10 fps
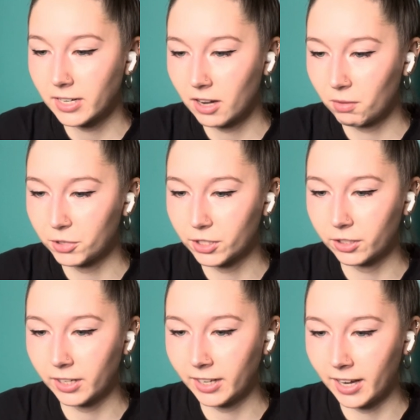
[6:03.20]
now I'm just
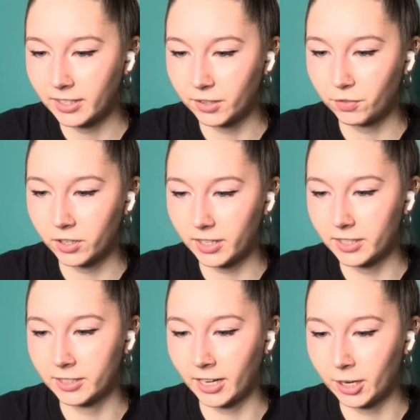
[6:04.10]
looking at different
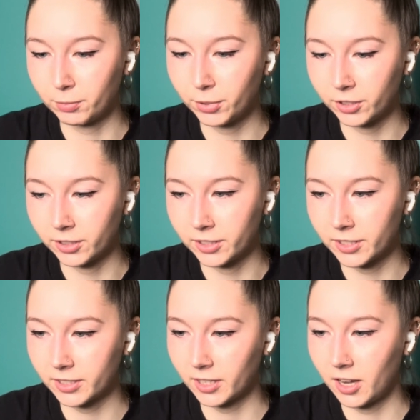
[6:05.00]

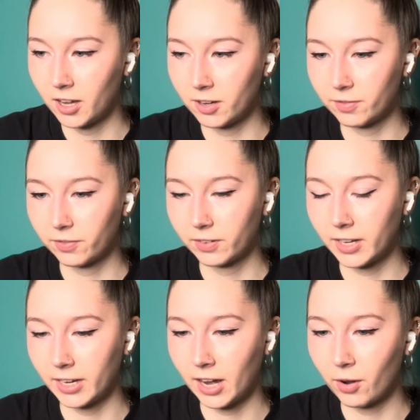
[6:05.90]
examples of
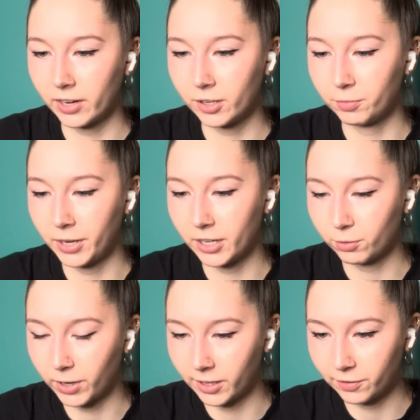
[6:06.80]
like how I can make a
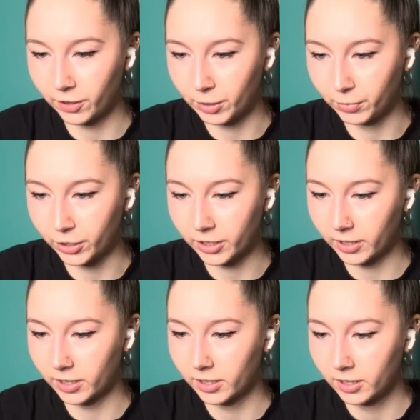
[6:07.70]
wireframe look.
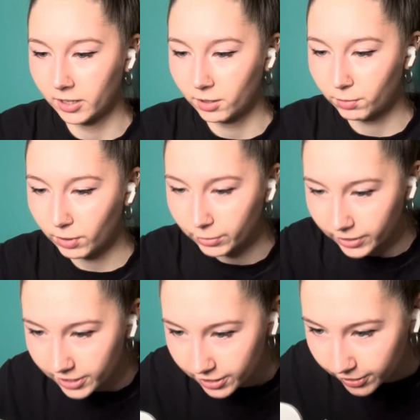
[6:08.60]
I
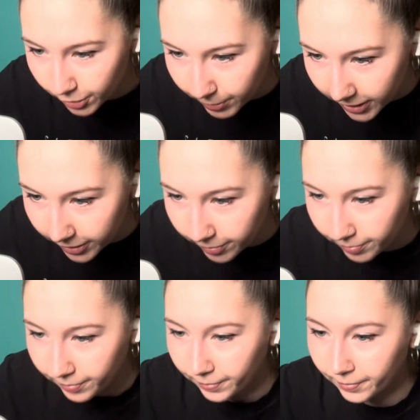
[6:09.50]
won't zoom in.
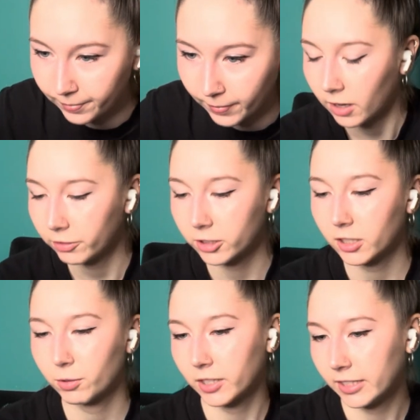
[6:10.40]
Obviously
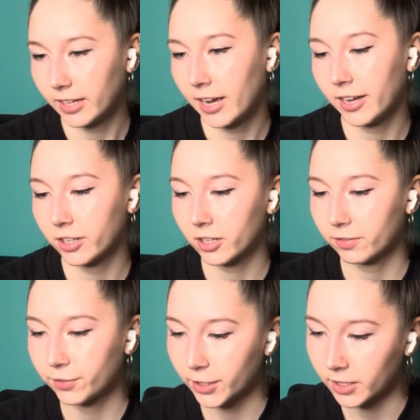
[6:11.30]
we're gonna need a header, a
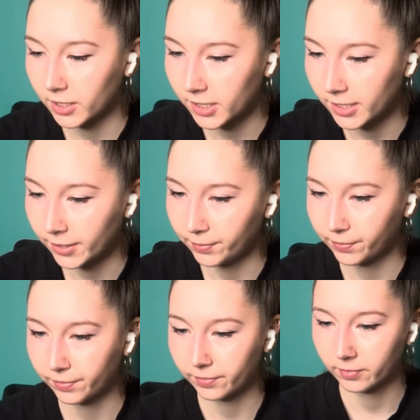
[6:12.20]
footer.
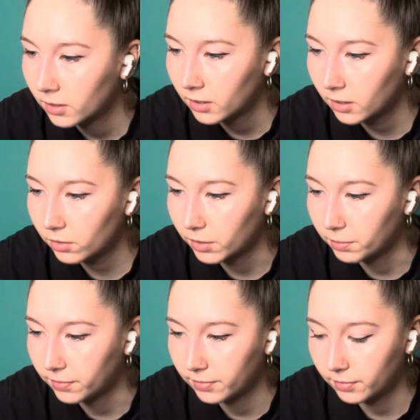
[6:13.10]
How do I
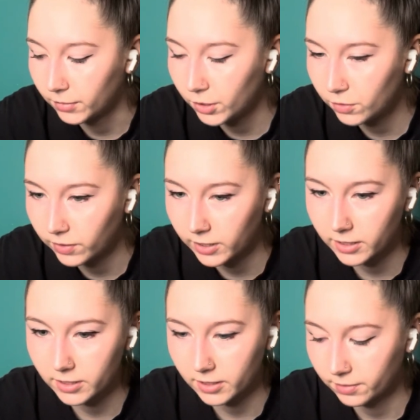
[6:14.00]
move
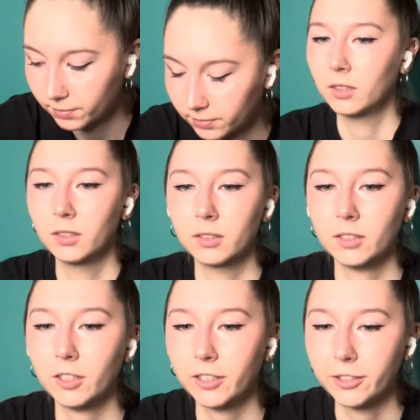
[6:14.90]
this? Is
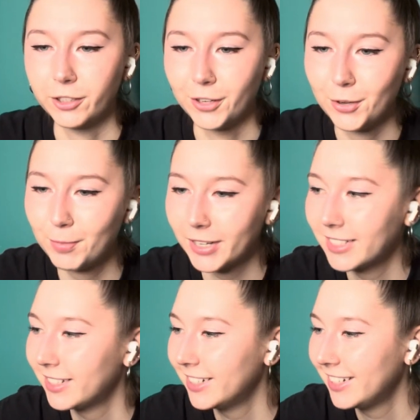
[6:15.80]
there an undo
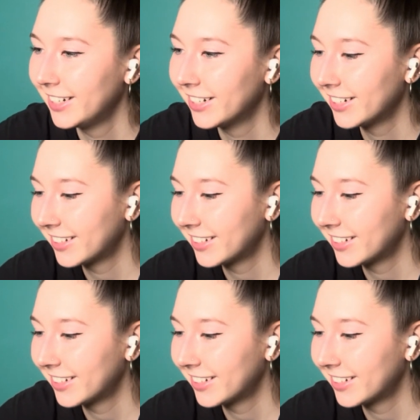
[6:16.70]
button in here?